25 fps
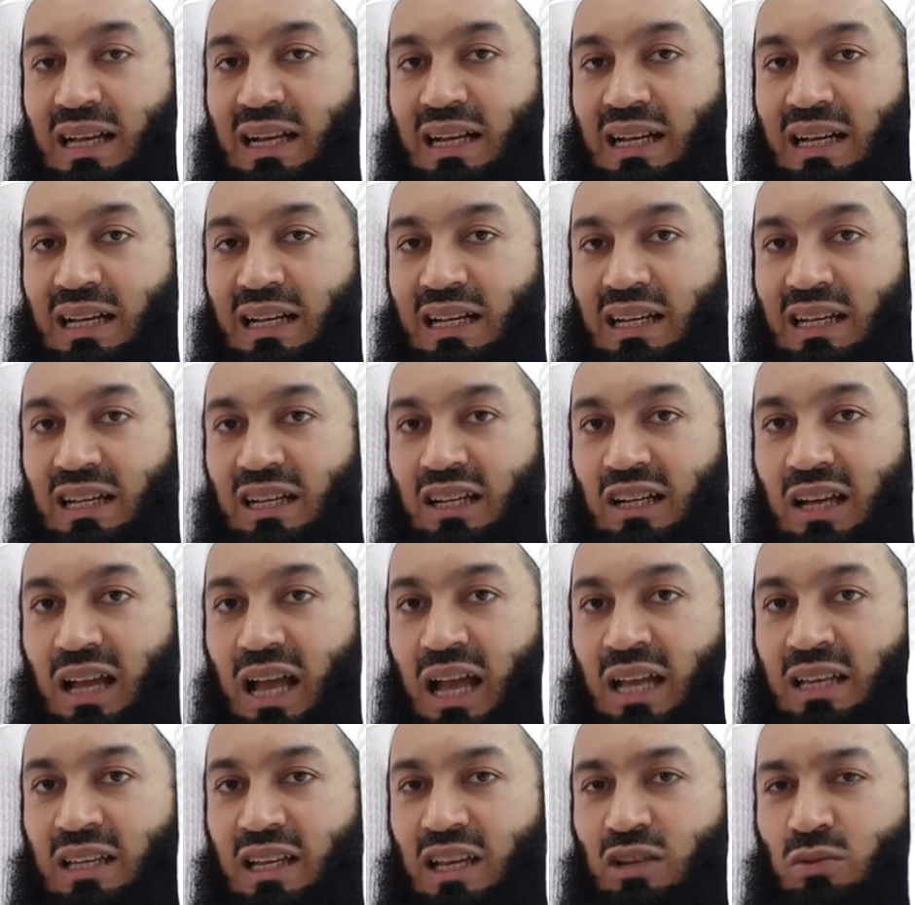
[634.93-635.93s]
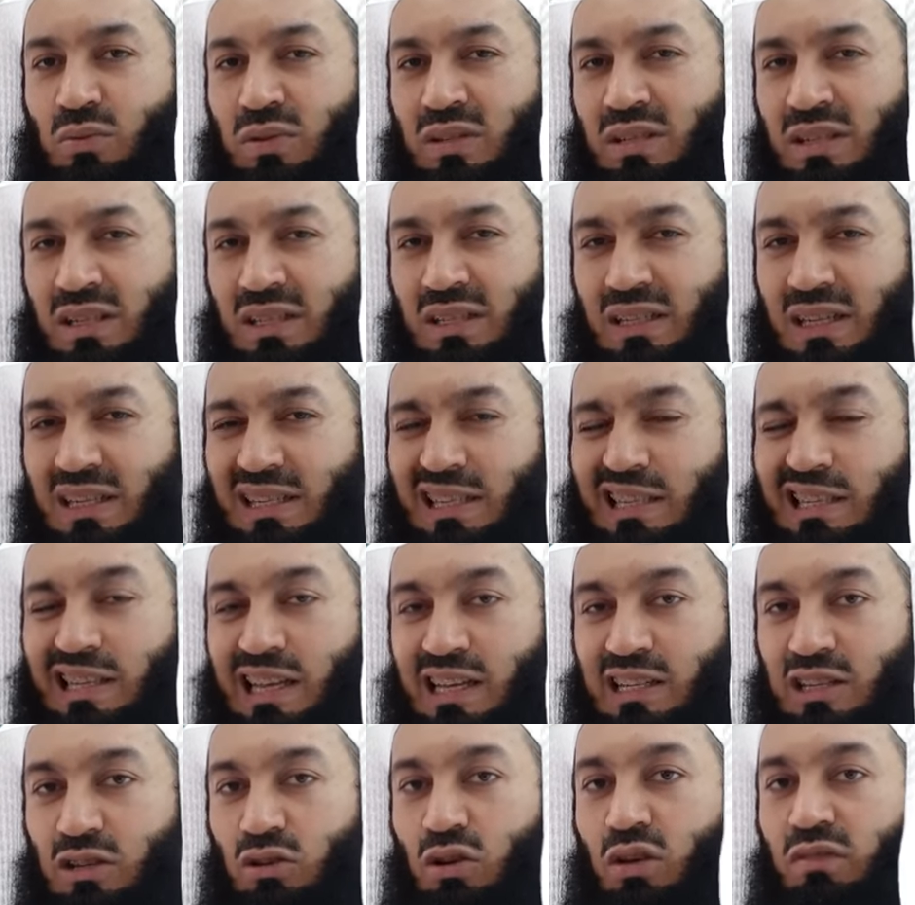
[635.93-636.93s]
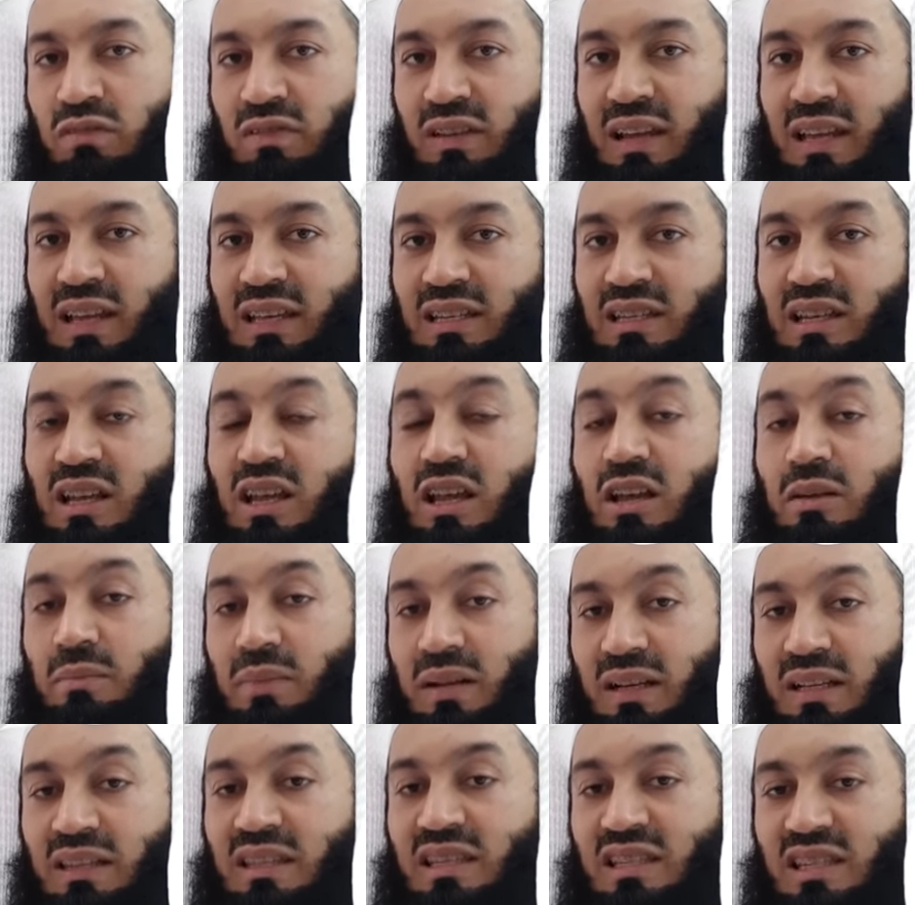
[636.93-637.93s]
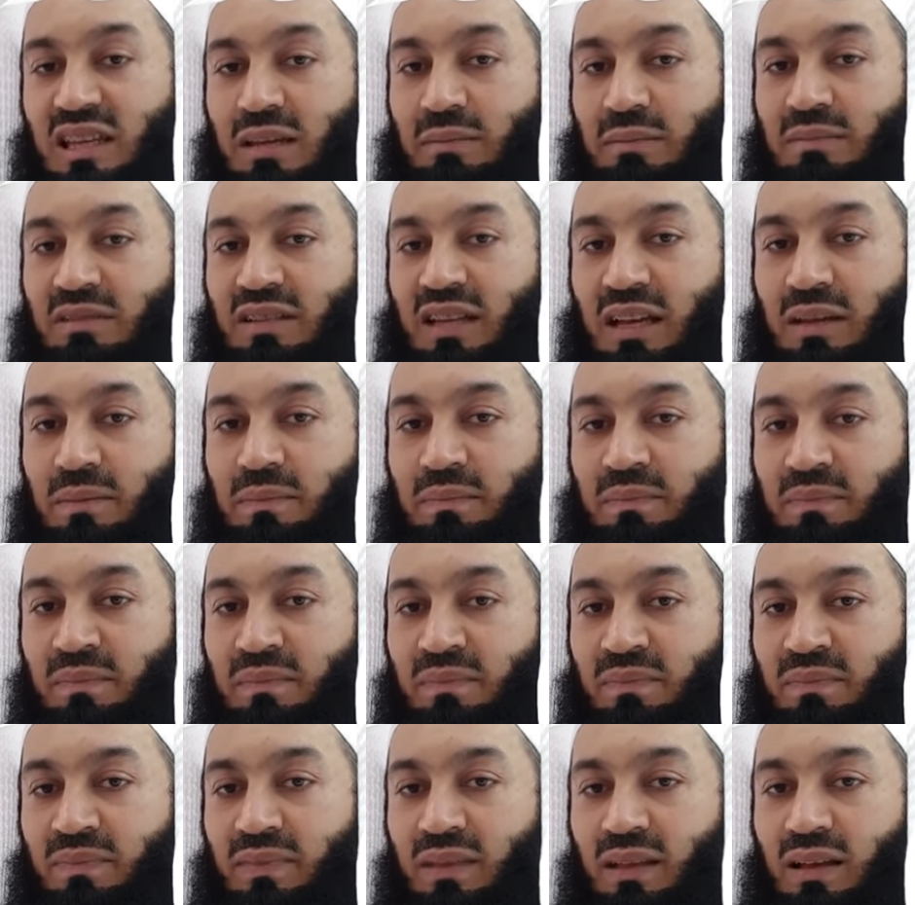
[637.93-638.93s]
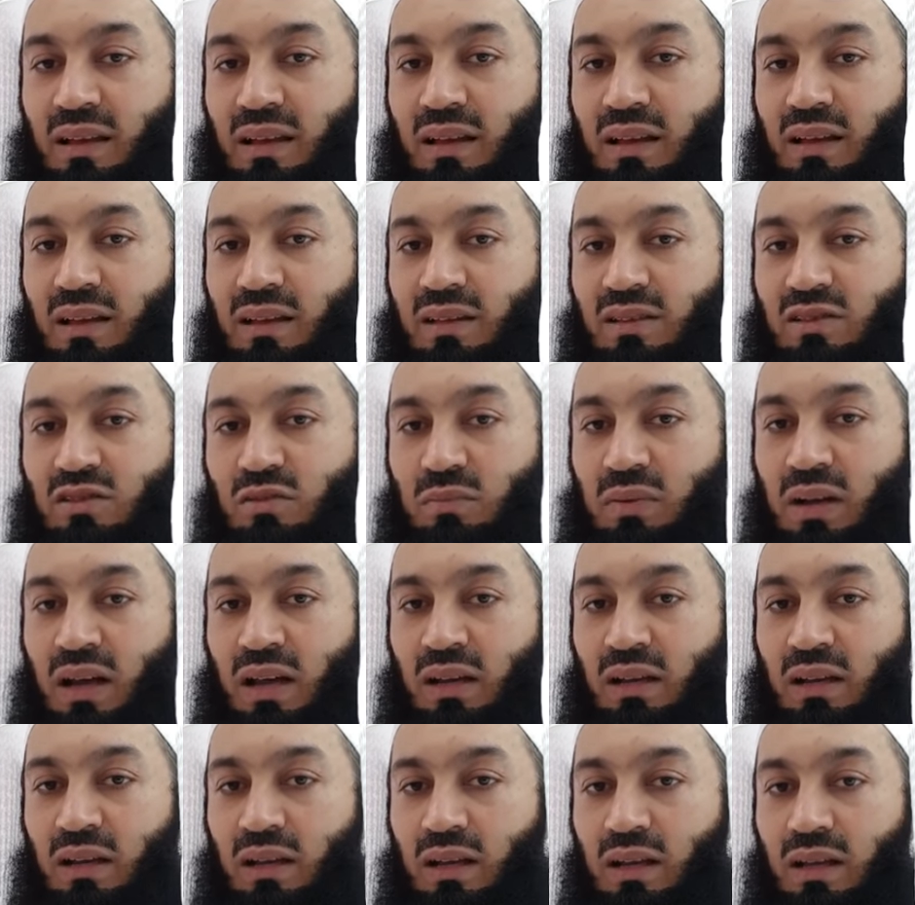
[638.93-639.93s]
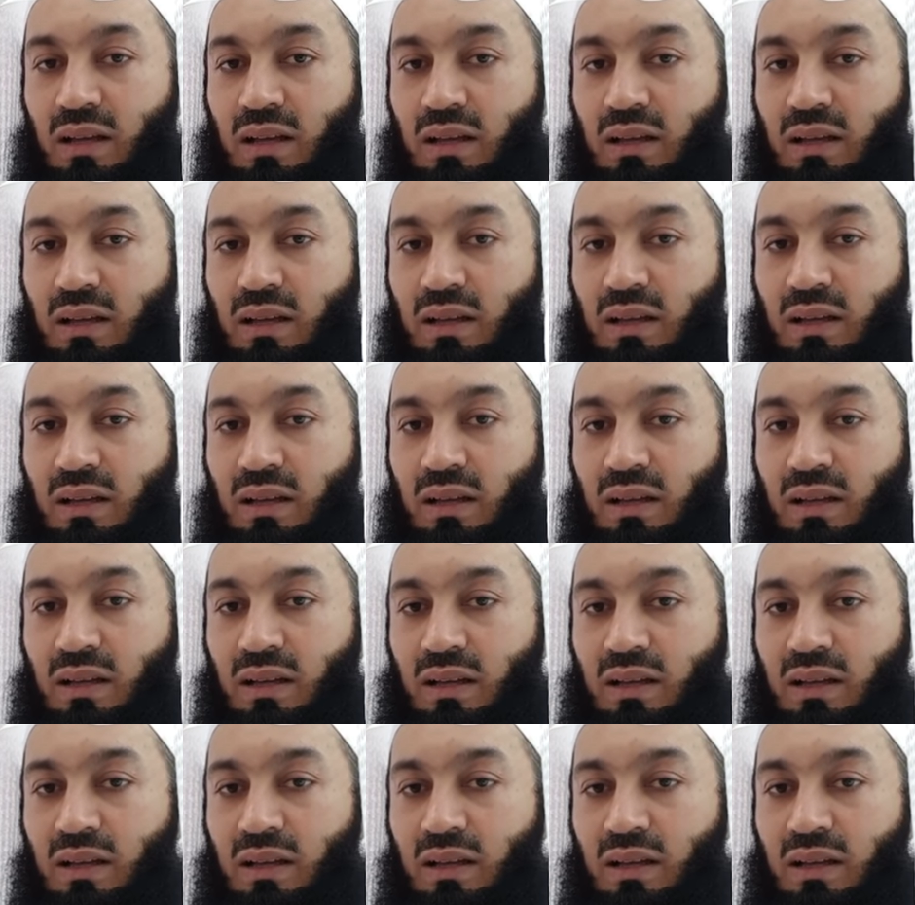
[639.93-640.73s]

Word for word: And it was necessitated of late. But at the same time, subhanallah,